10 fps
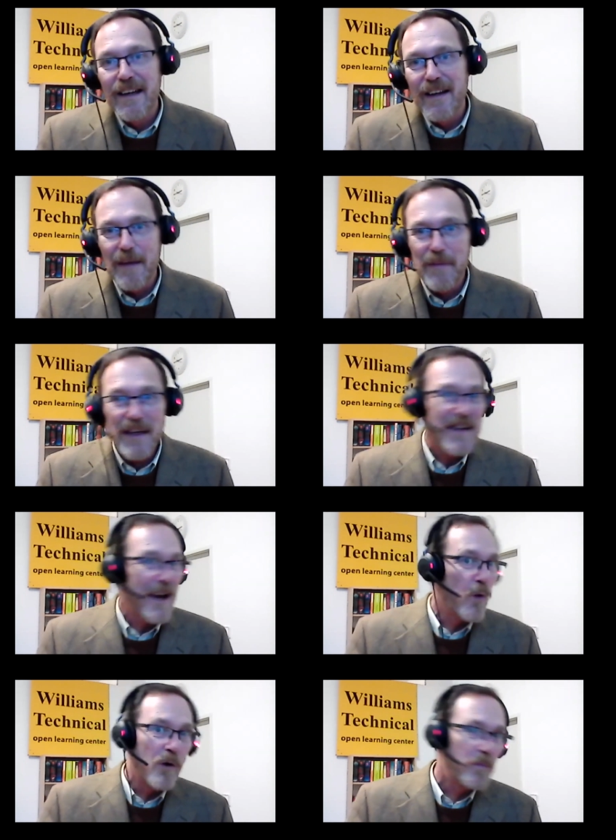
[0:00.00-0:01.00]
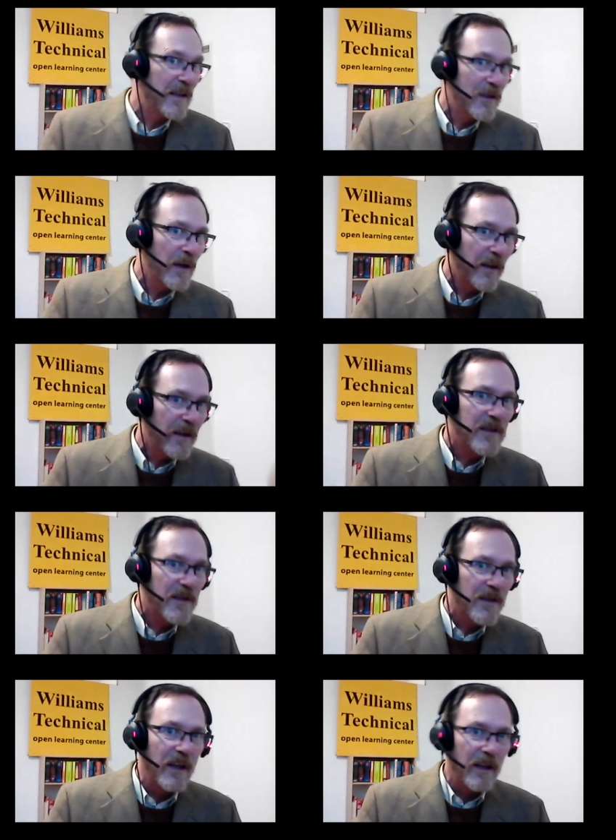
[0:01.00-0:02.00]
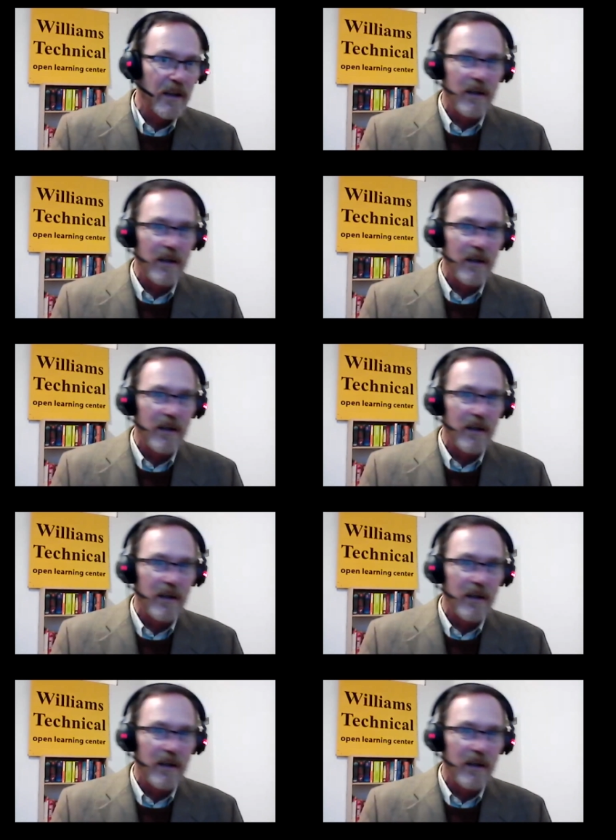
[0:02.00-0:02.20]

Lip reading: that means I won't be doing this thing.